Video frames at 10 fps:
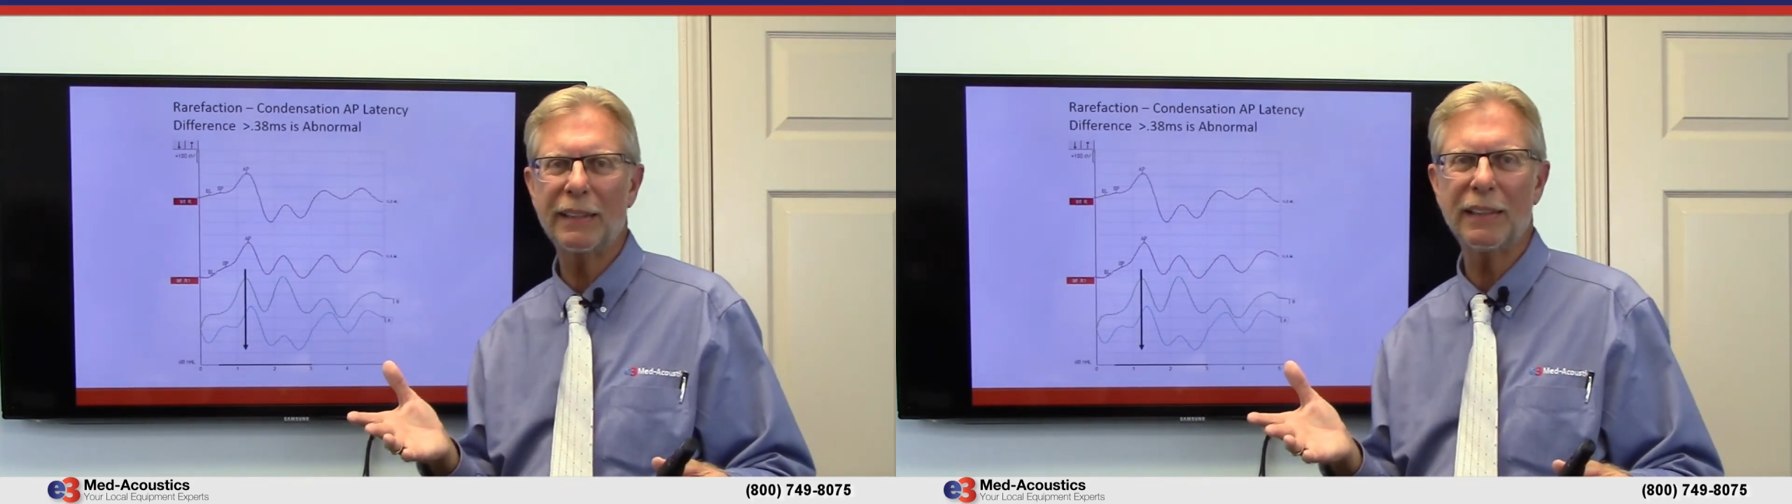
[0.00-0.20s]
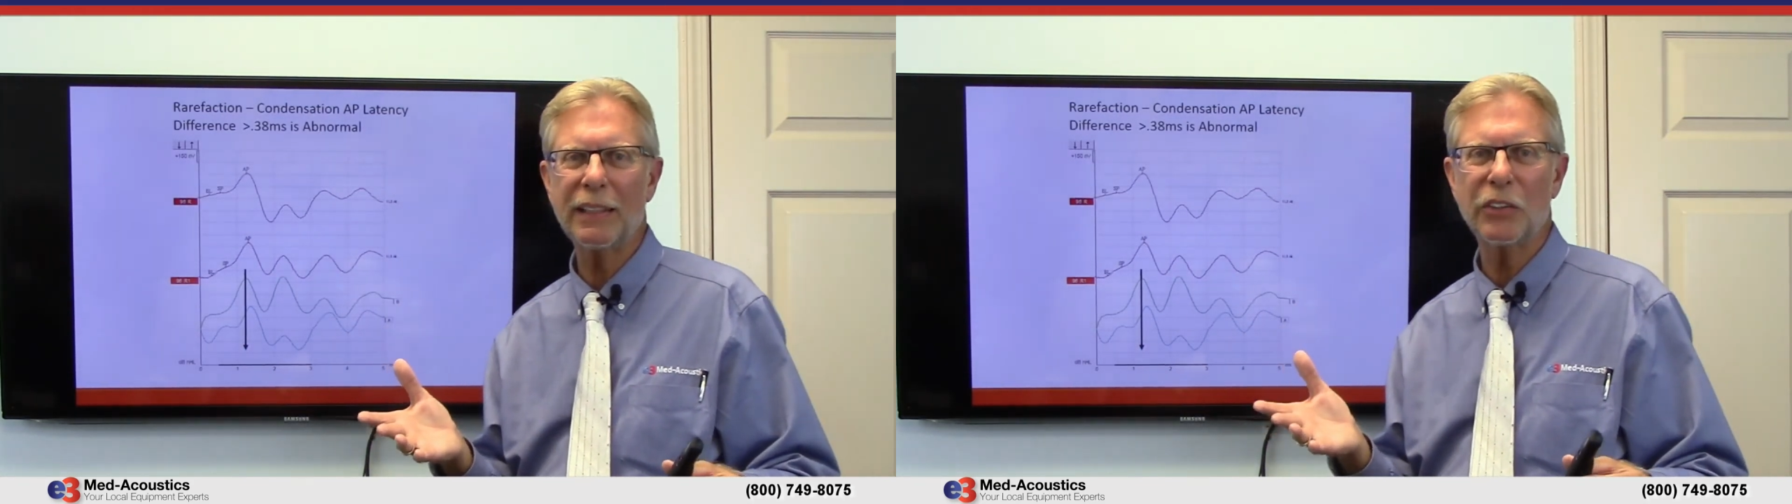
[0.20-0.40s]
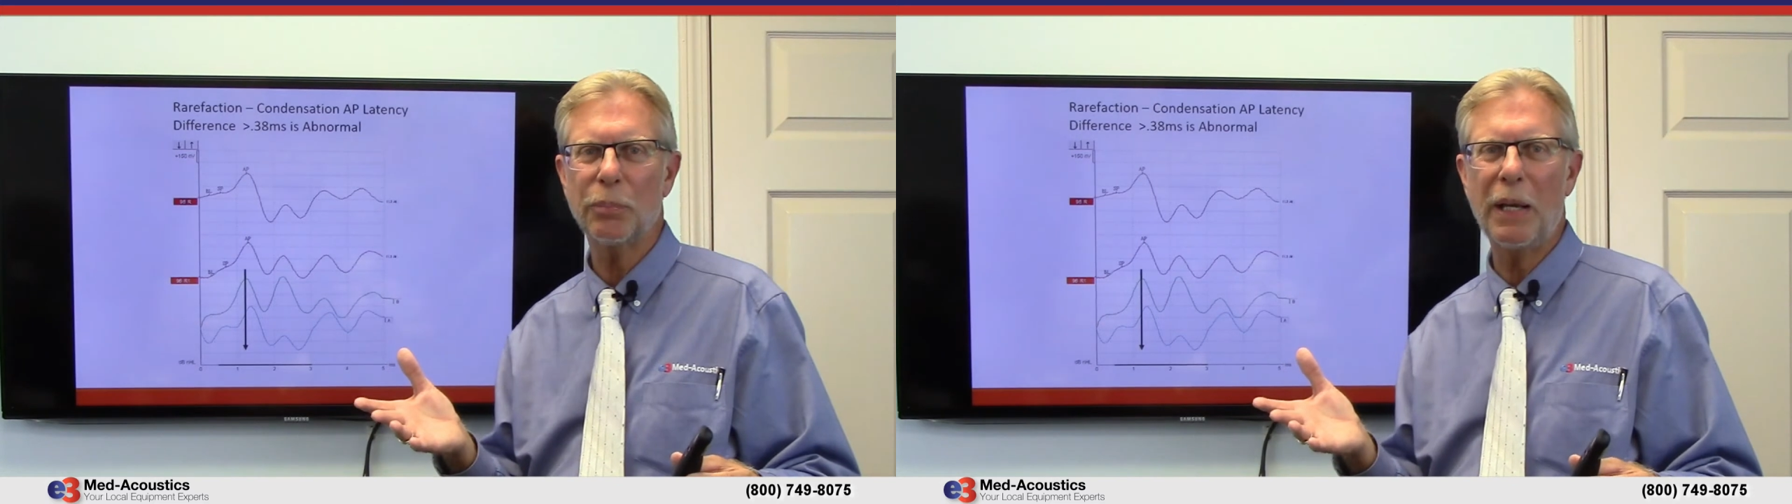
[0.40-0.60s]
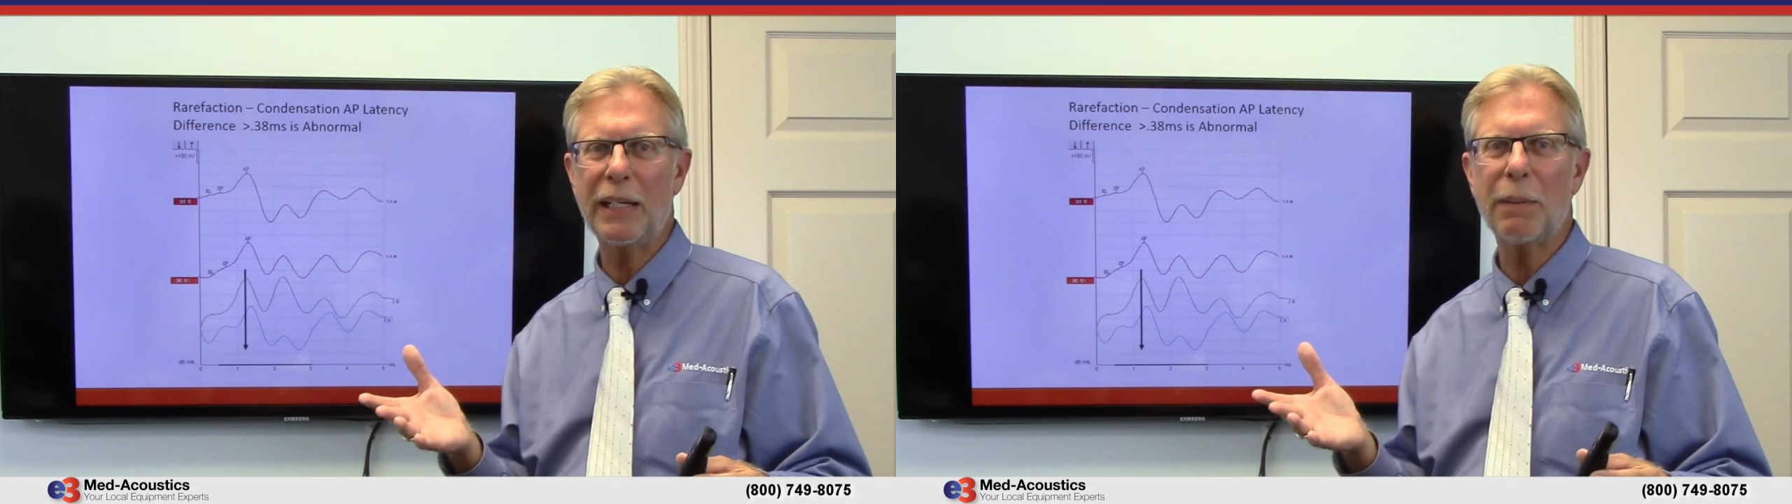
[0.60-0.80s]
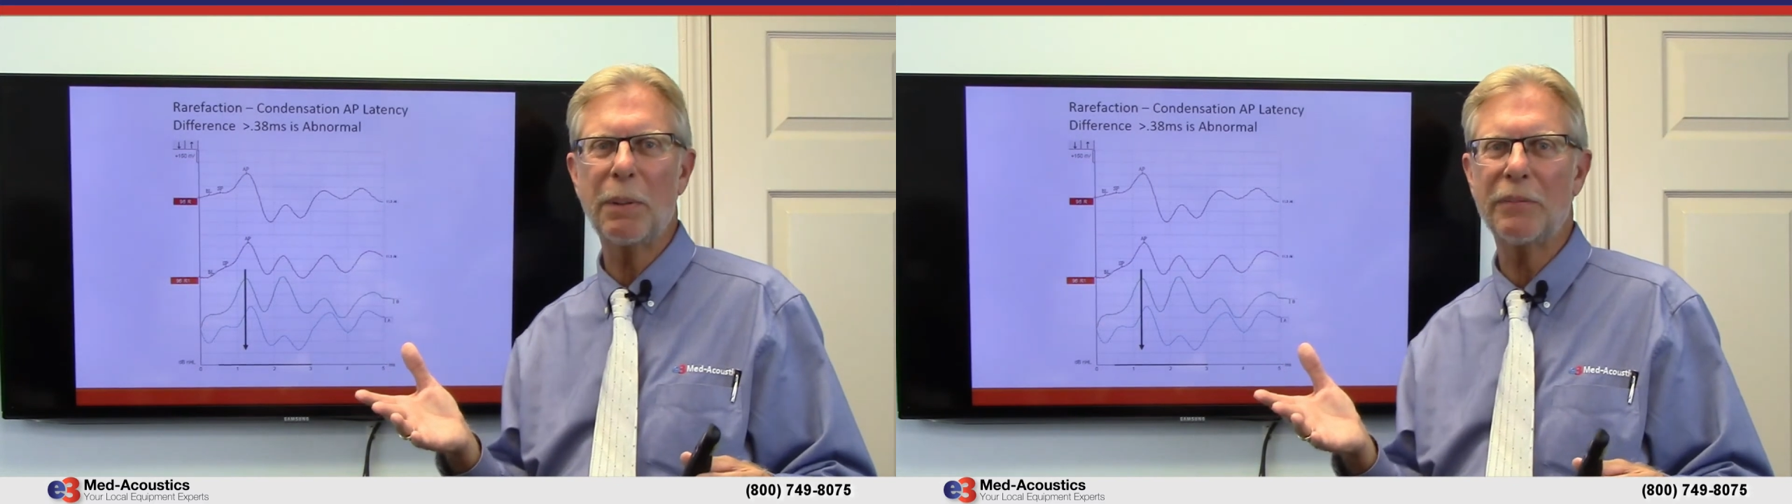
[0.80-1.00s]
click is
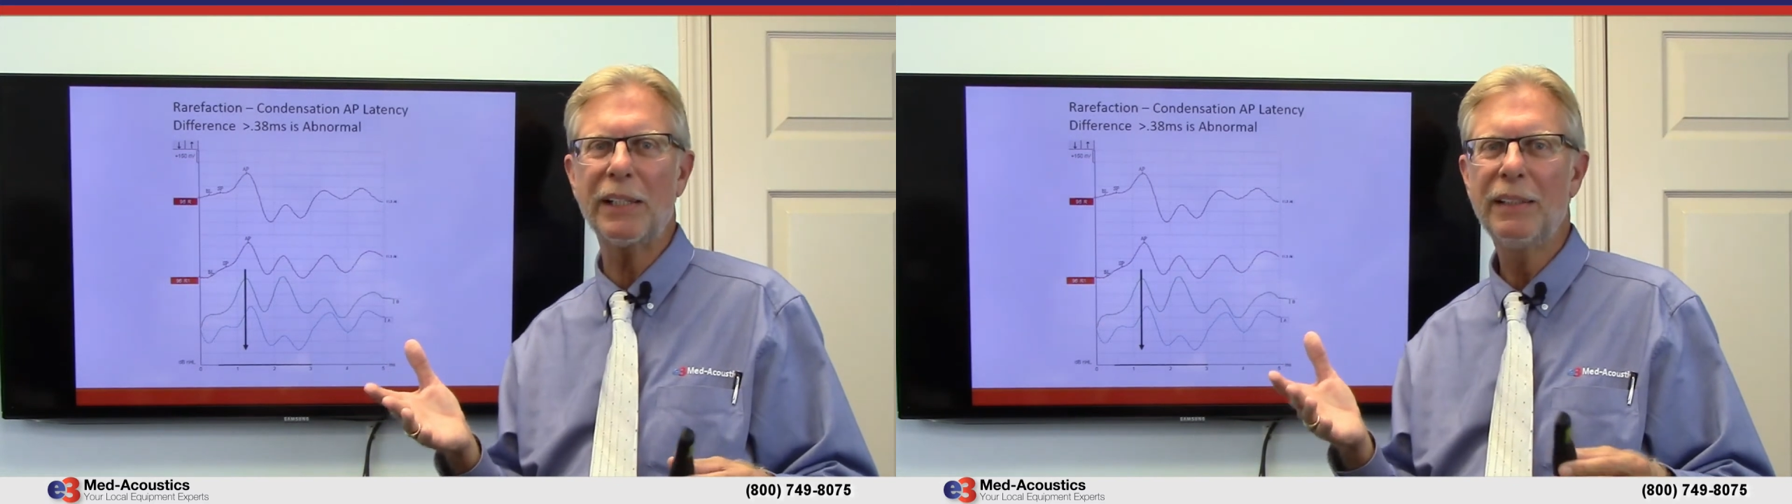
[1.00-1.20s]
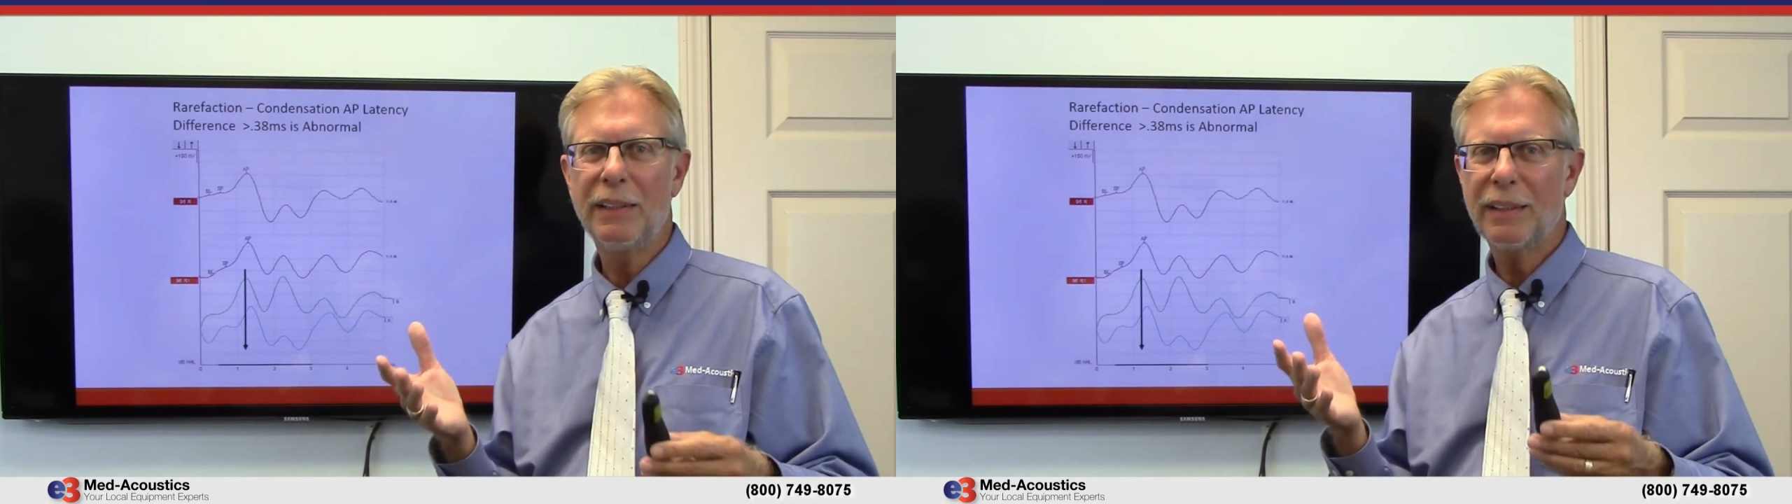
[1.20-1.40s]
made up of a